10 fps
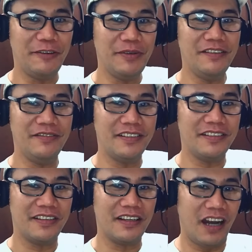I believe
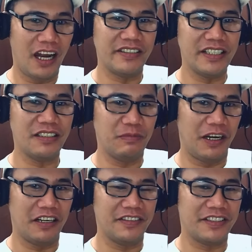this is the chorus
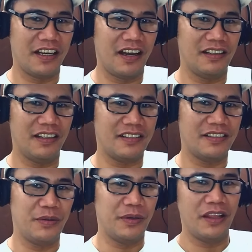part of the song.
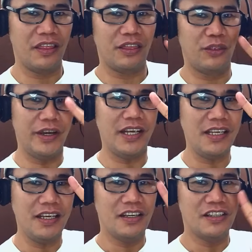Let's do it in
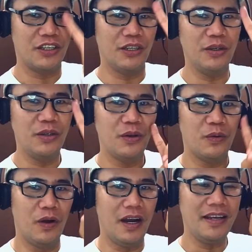3, 2,
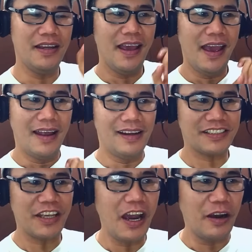1,
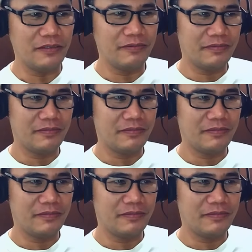let's go!